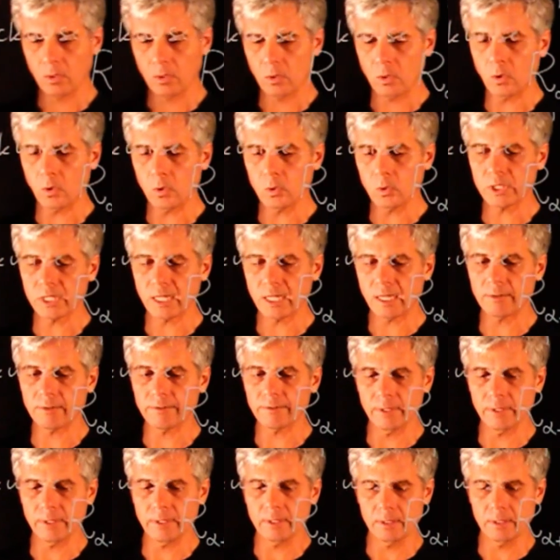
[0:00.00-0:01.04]
cos
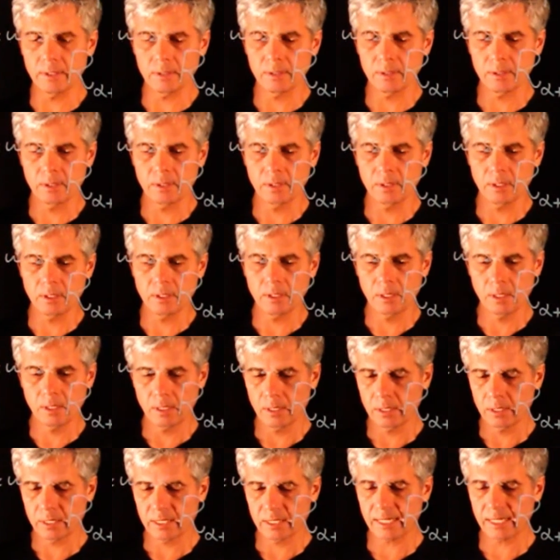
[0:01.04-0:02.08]
alpha,
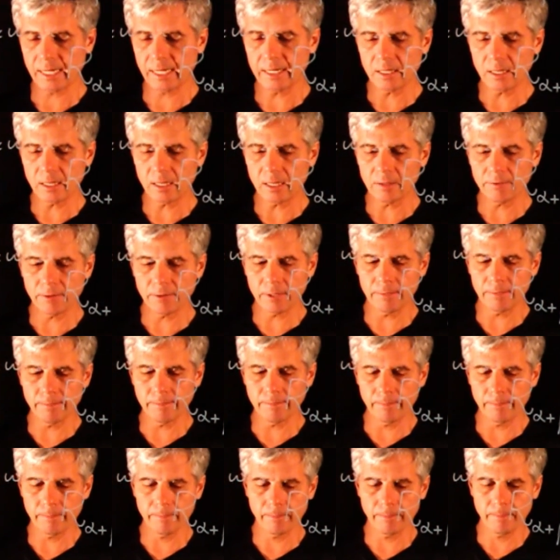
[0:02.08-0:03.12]
sine alpha,
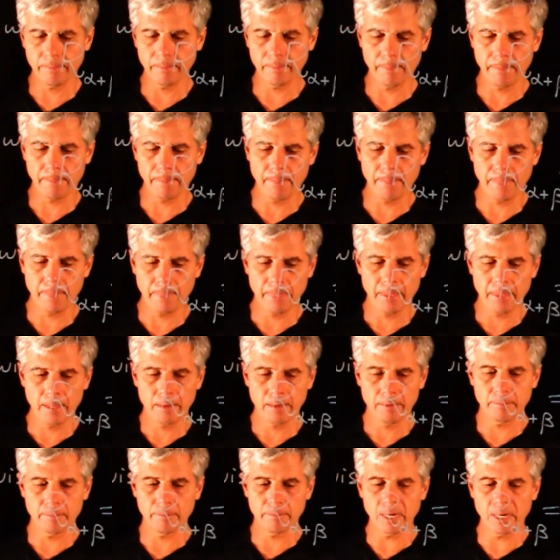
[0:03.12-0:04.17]

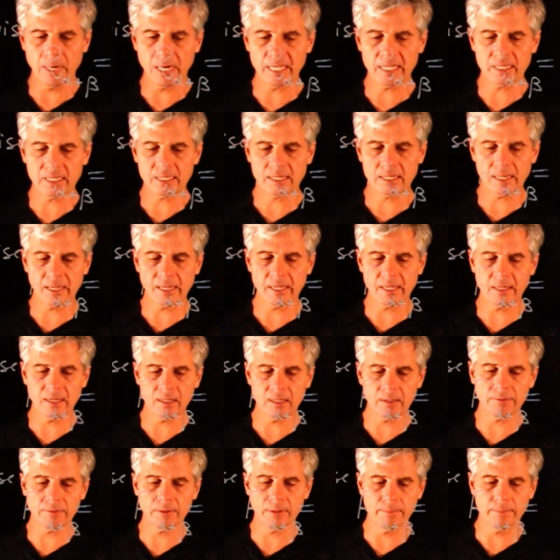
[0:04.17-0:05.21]
minus sine
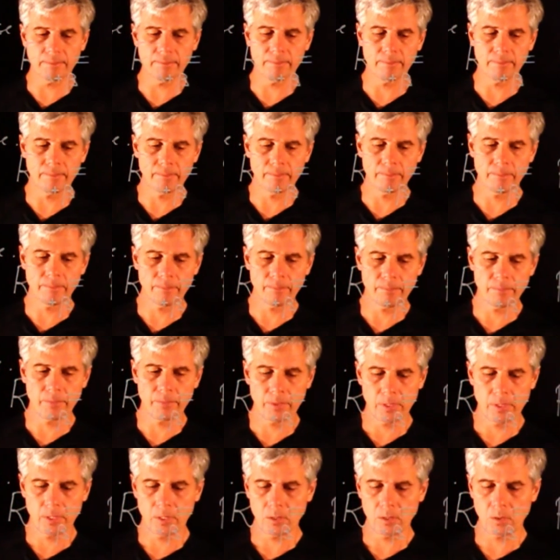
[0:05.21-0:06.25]
alpha,
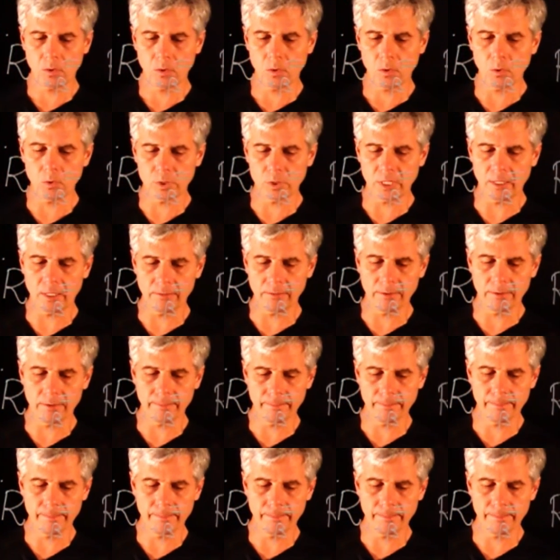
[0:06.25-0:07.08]
cos alpha.